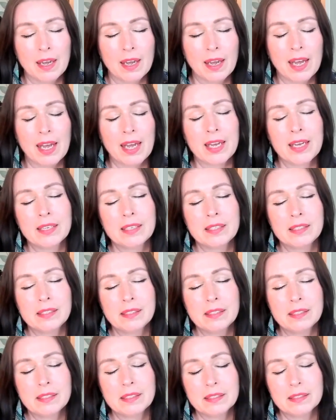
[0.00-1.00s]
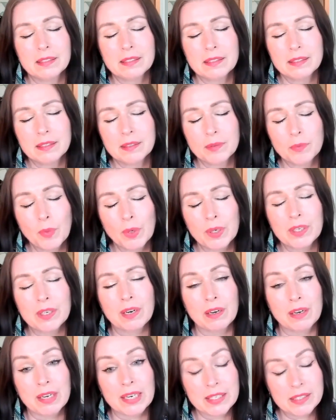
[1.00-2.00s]
And one
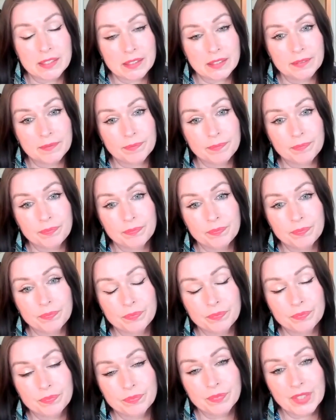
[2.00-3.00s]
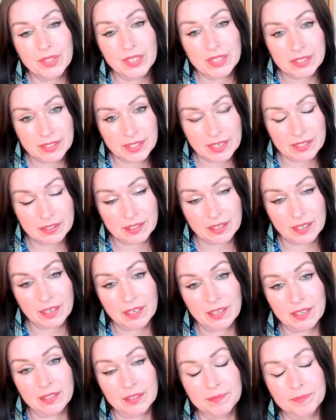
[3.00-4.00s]
night, he said to
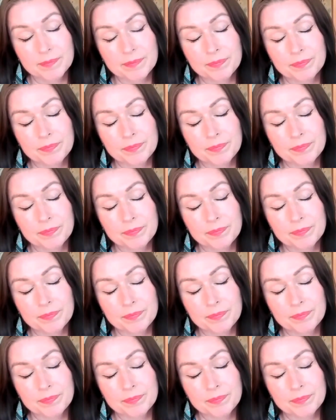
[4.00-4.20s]
her,